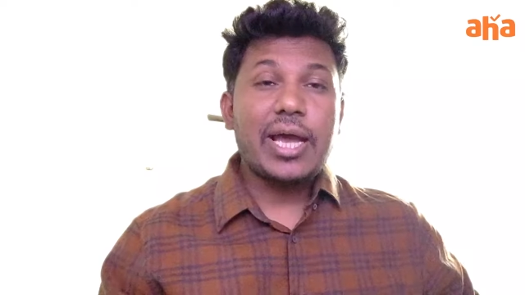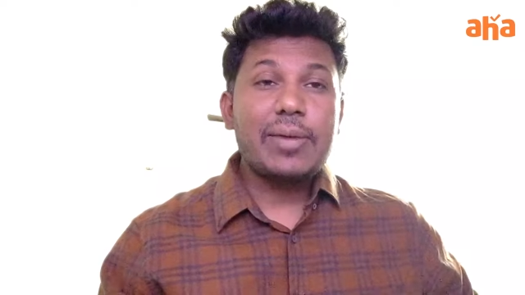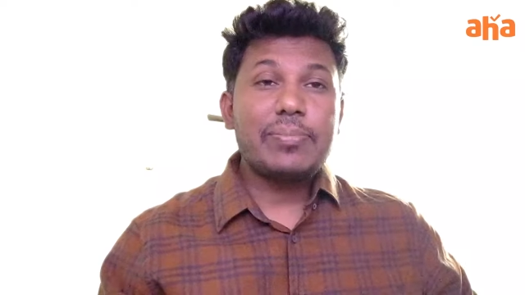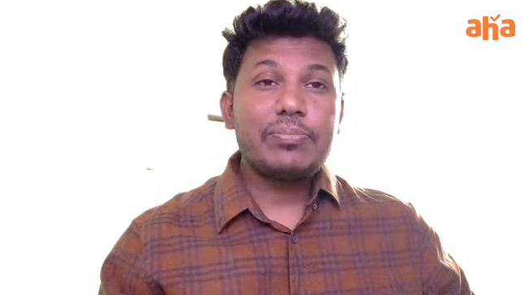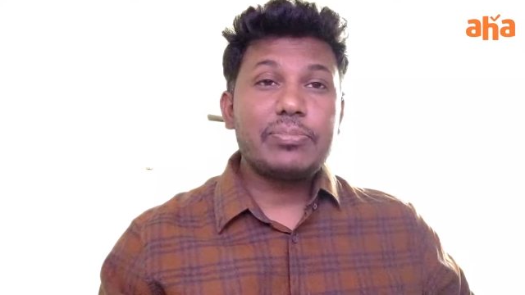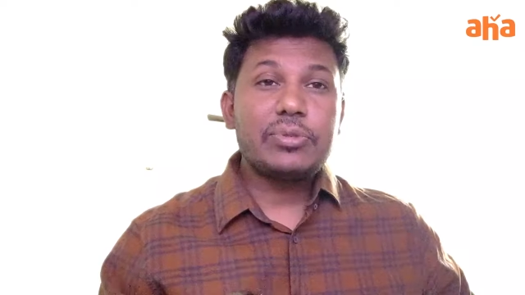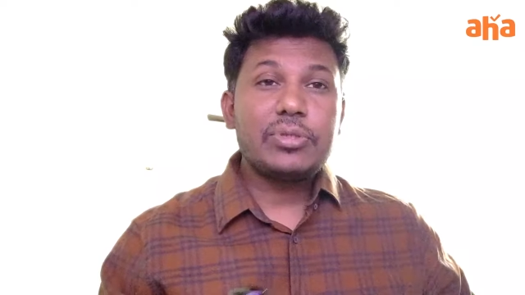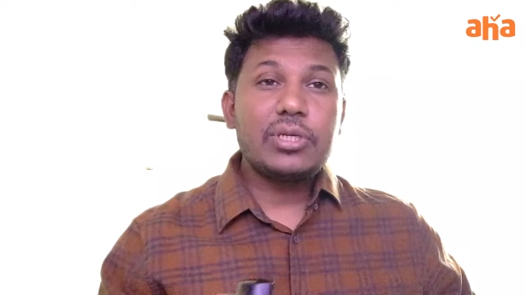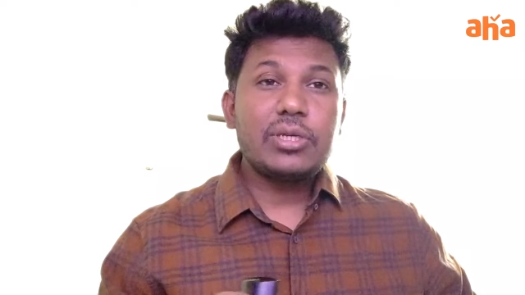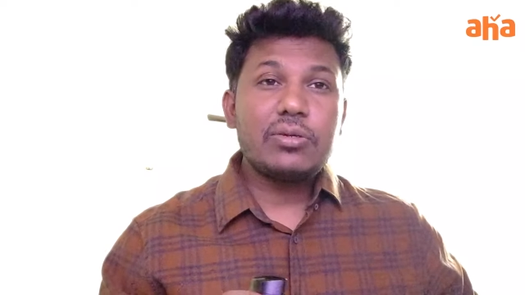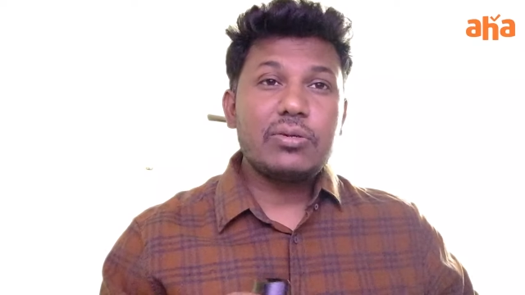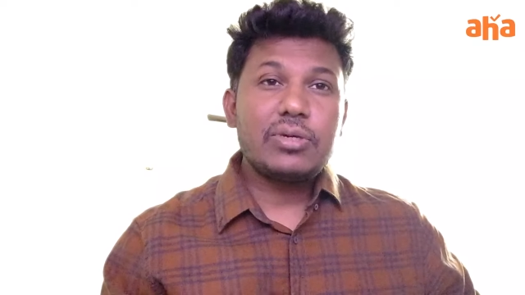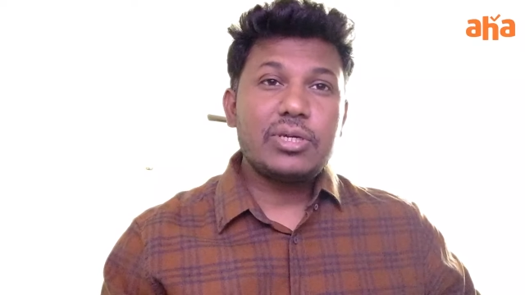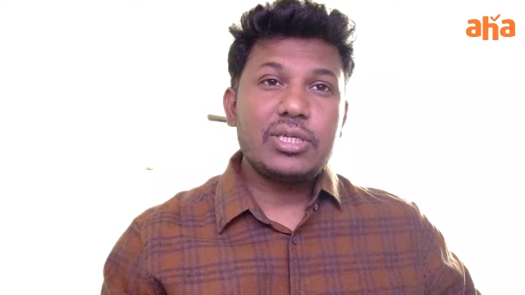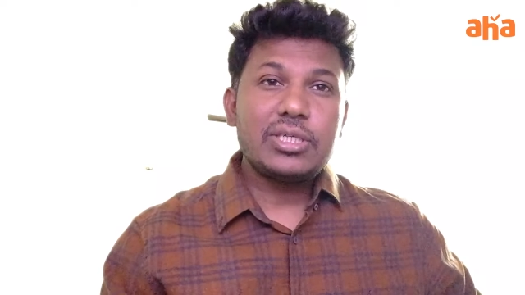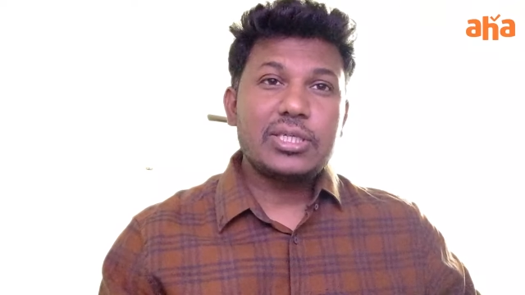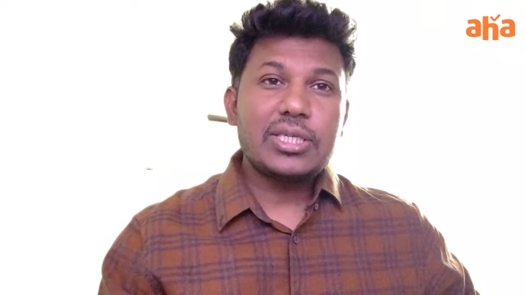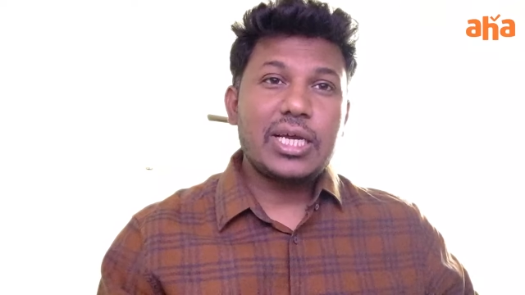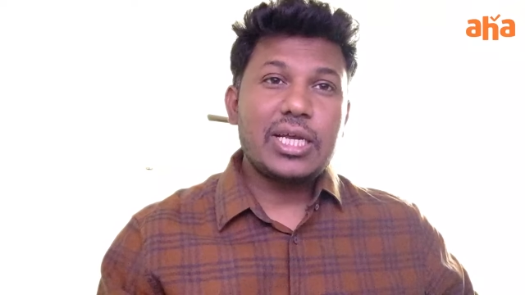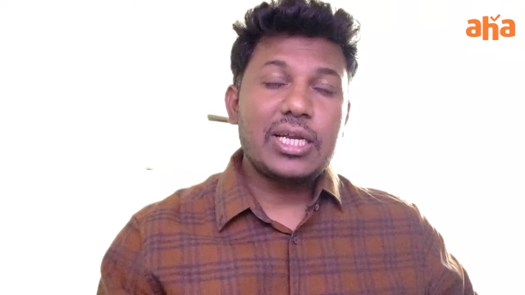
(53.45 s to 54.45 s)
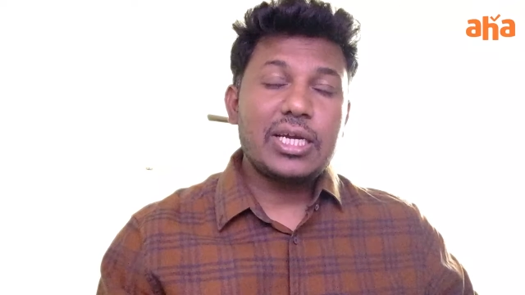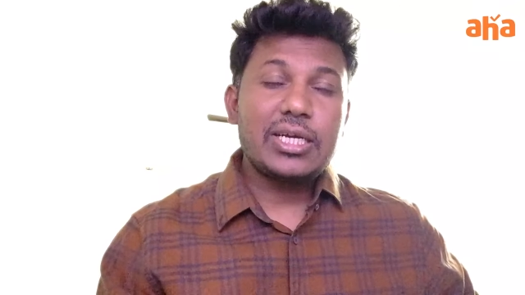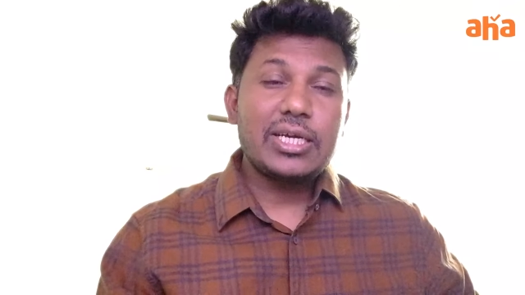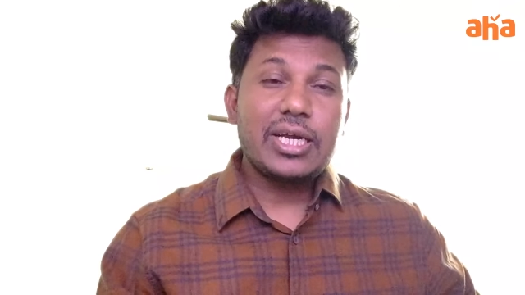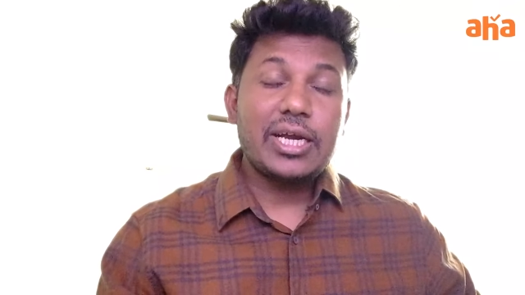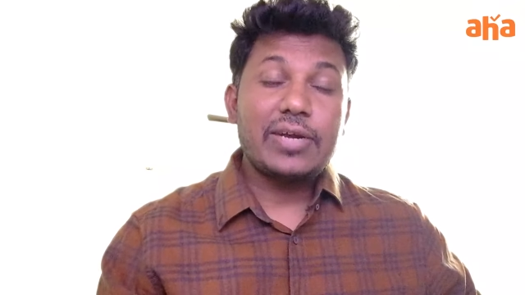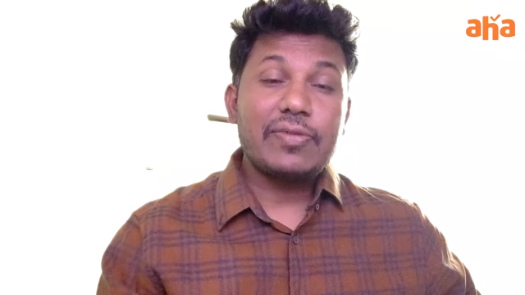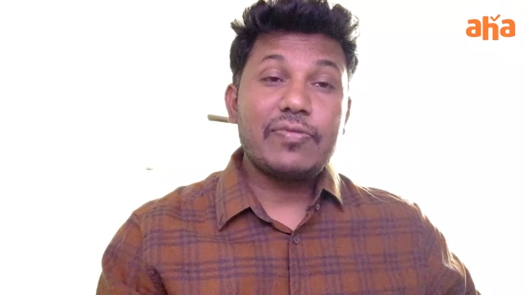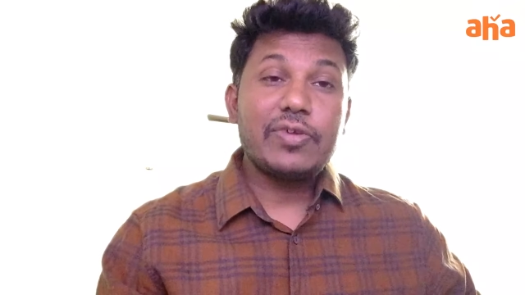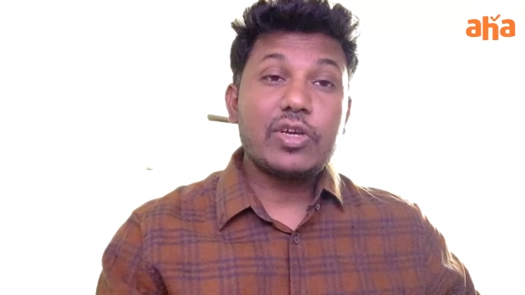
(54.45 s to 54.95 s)
absolutely silent,
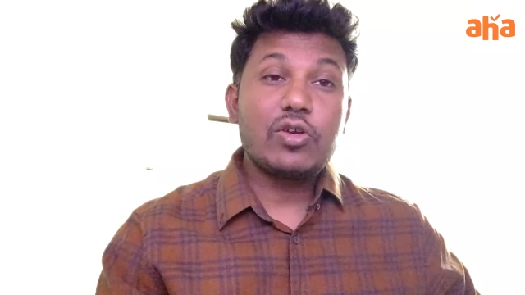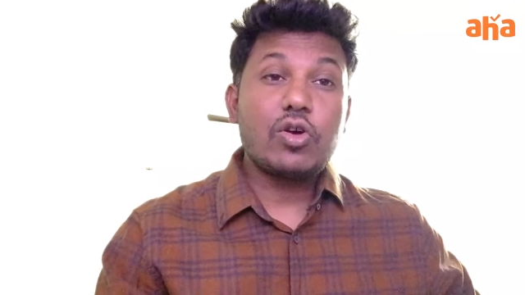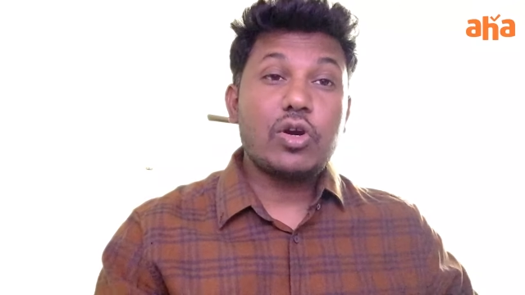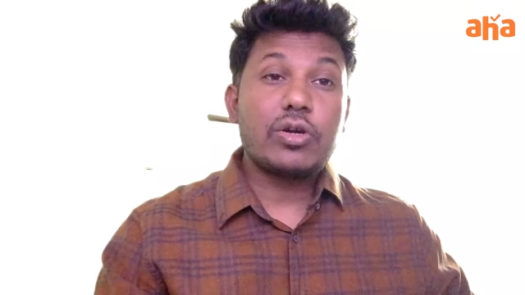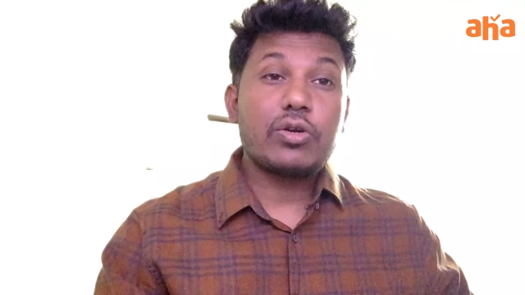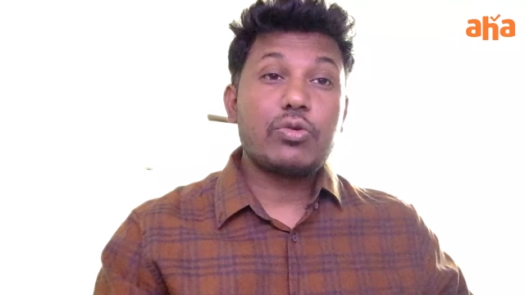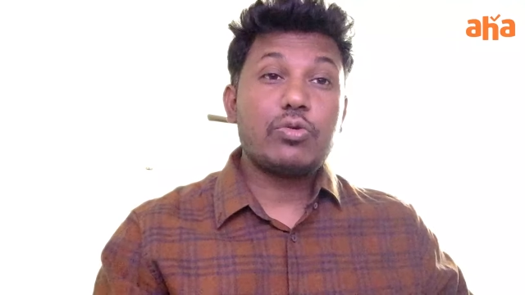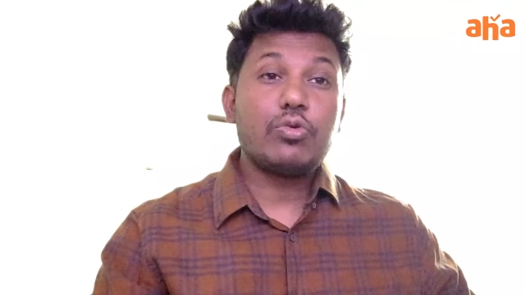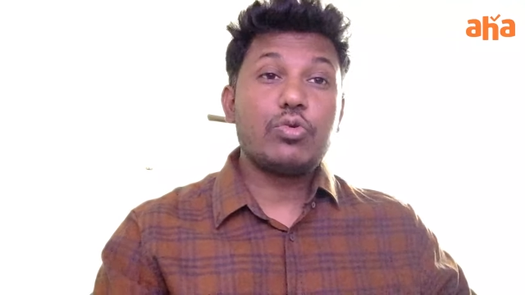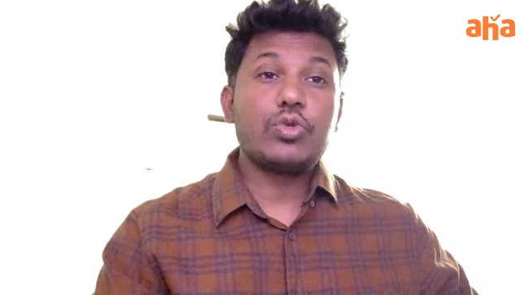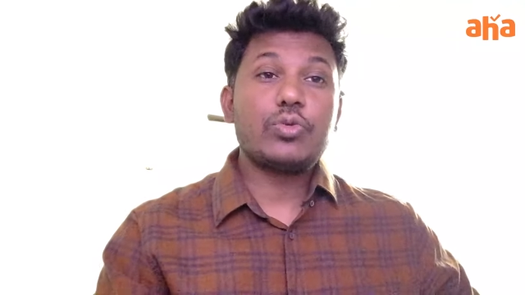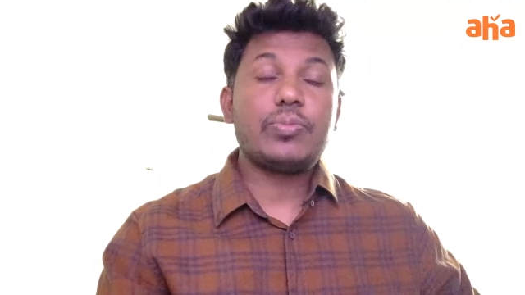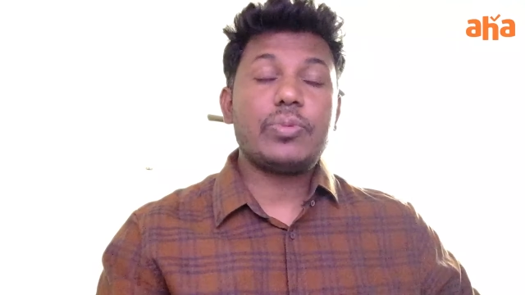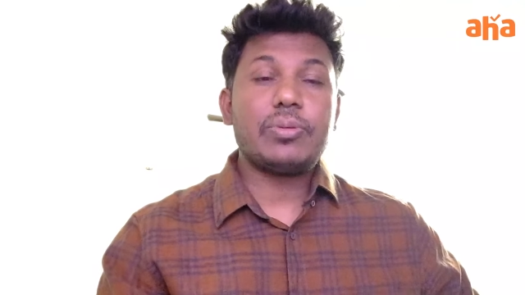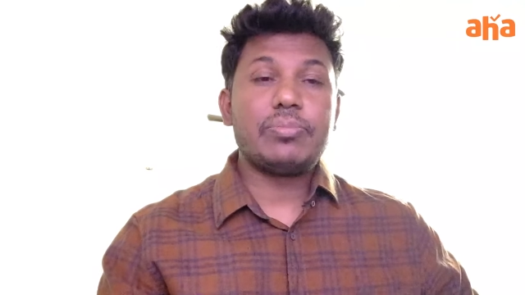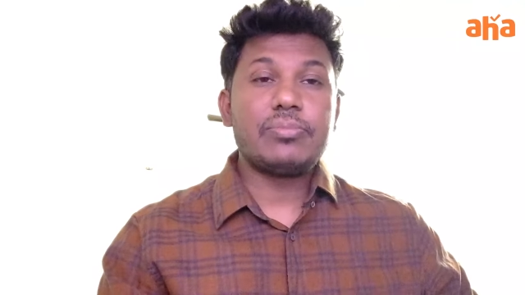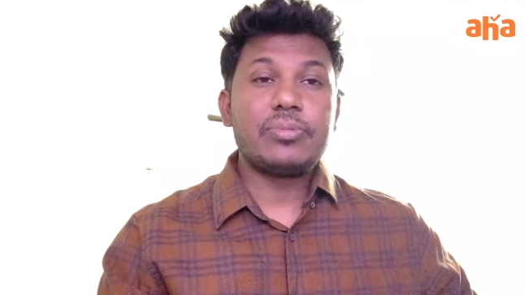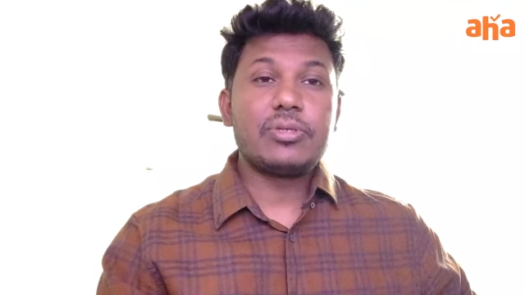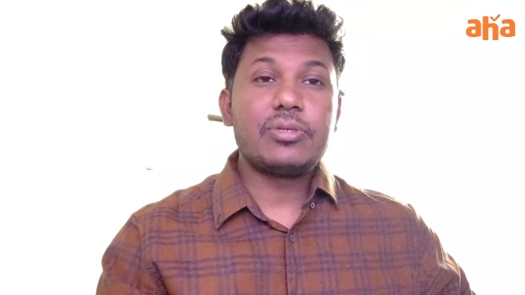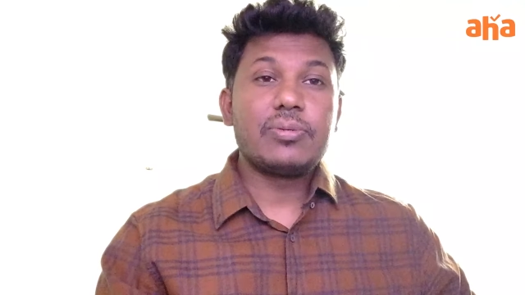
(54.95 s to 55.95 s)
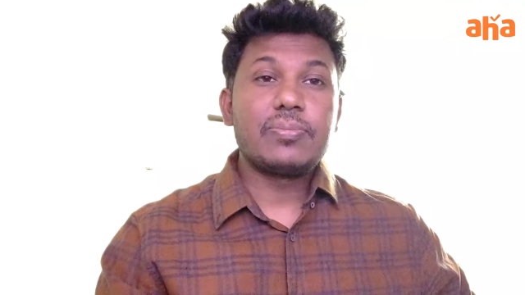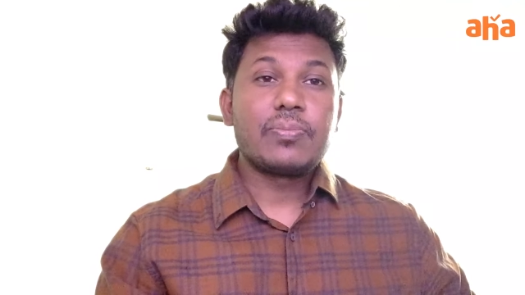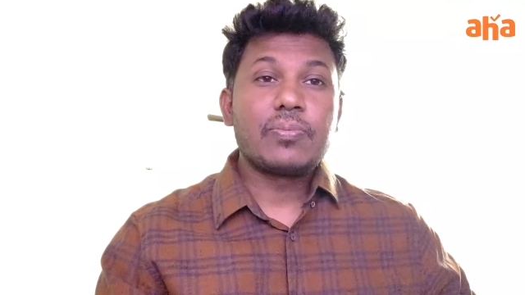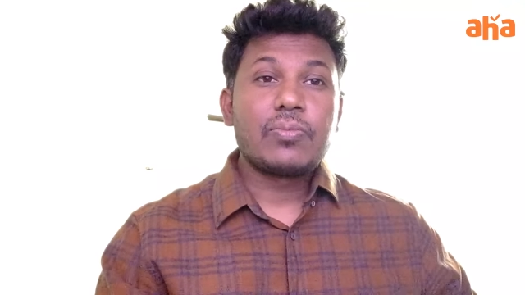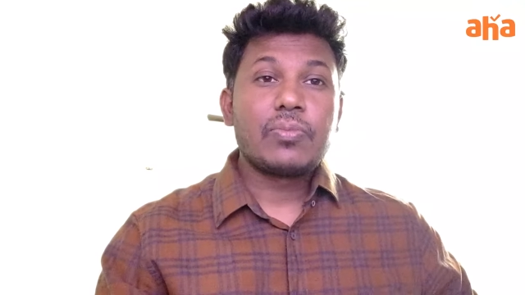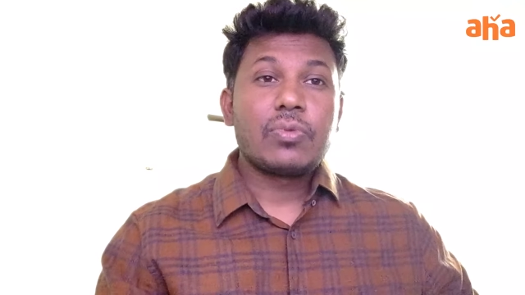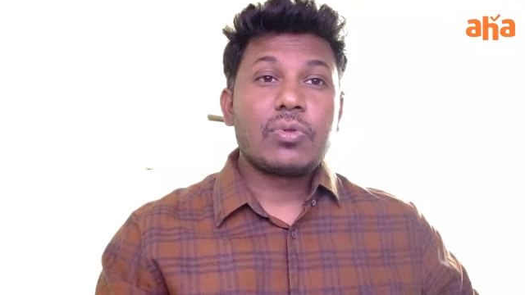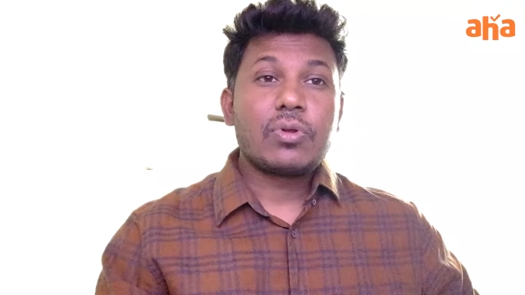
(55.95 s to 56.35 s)
and we got goosebumps.